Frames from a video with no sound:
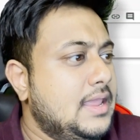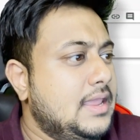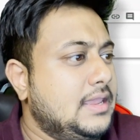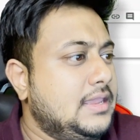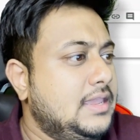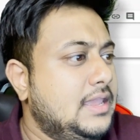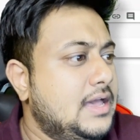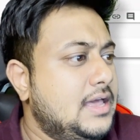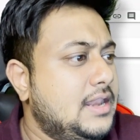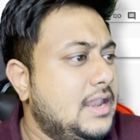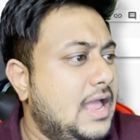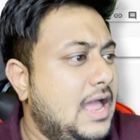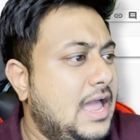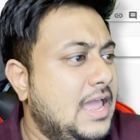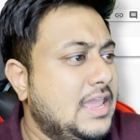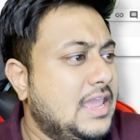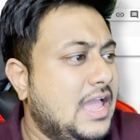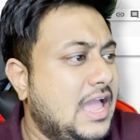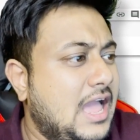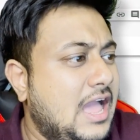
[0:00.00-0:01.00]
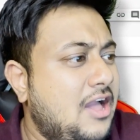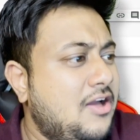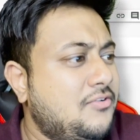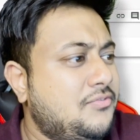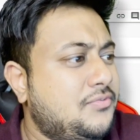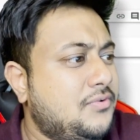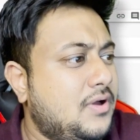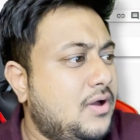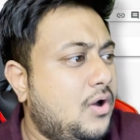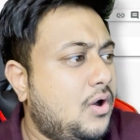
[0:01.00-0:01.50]
Here I
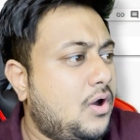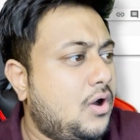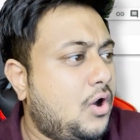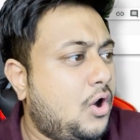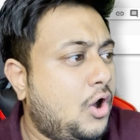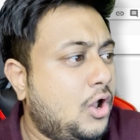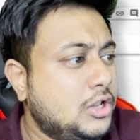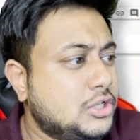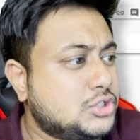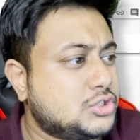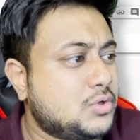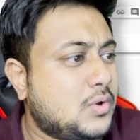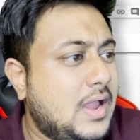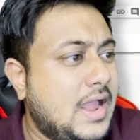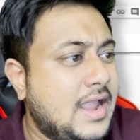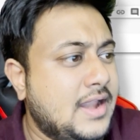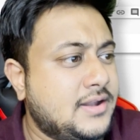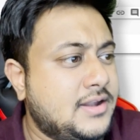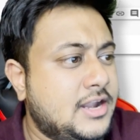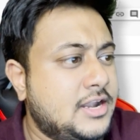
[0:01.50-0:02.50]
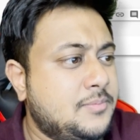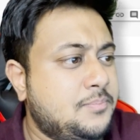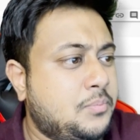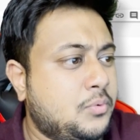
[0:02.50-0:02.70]
have also added